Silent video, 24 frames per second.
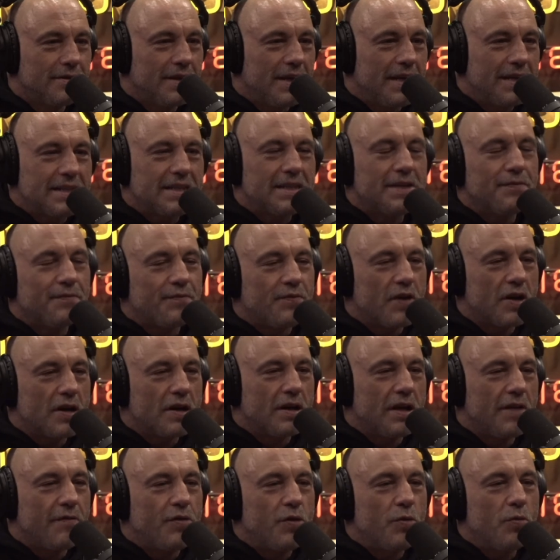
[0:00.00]
Isn't it
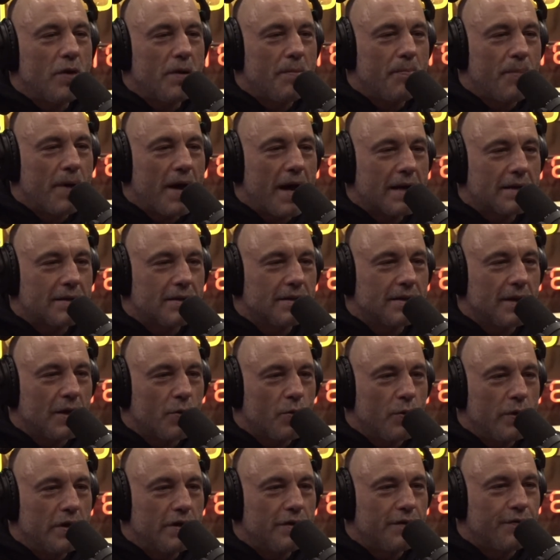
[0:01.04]
fun if you went back to like
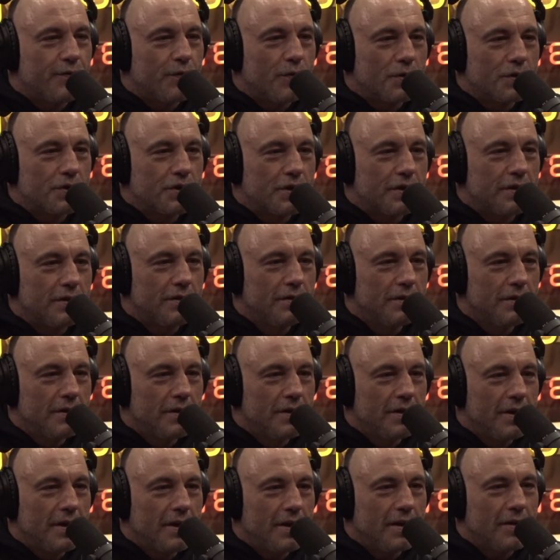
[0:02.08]
Wheel of Fortune
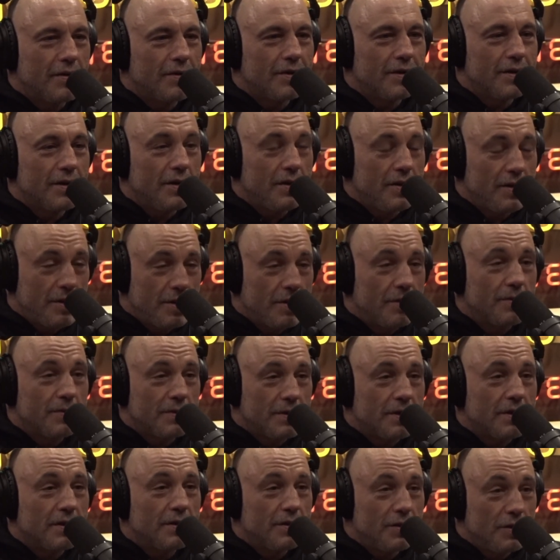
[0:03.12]
and you go, you know what
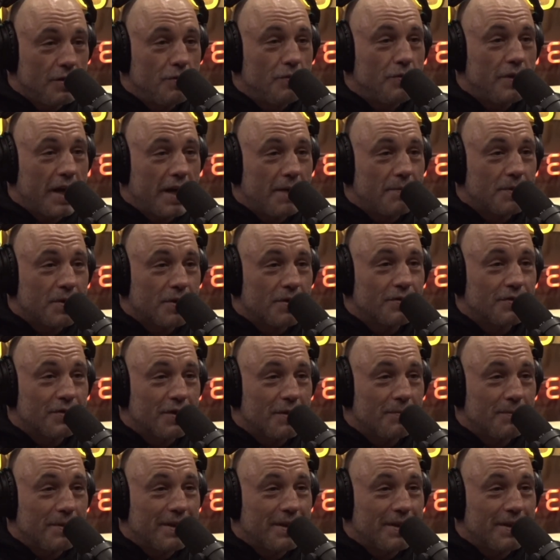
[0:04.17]
the new game show is going to be